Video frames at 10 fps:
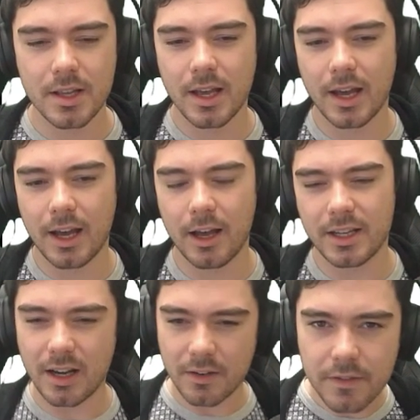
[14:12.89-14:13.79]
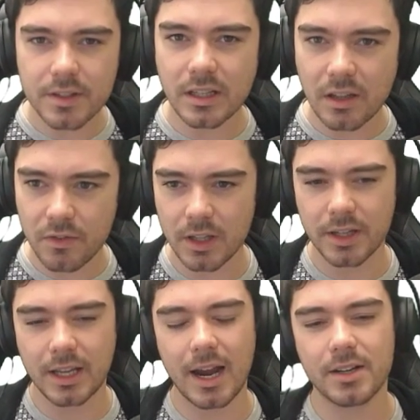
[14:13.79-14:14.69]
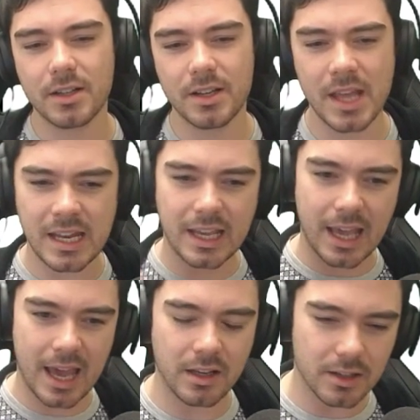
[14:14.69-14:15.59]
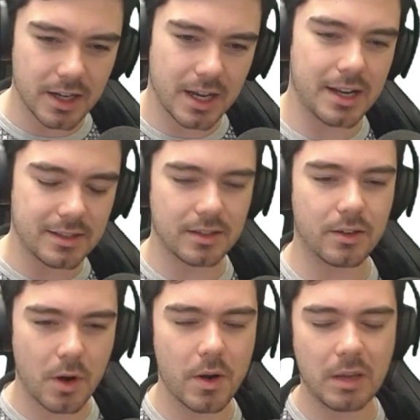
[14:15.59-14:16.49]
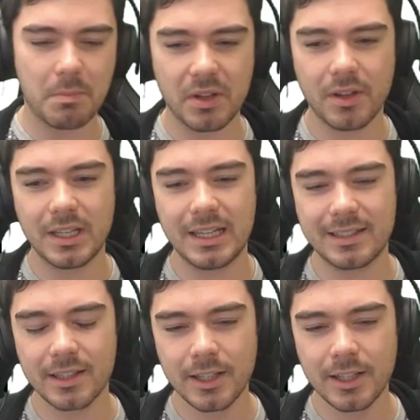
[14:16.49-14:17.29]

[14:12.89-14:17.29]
It kind of feels like a filler character. And then again, you look at his heroic abilities.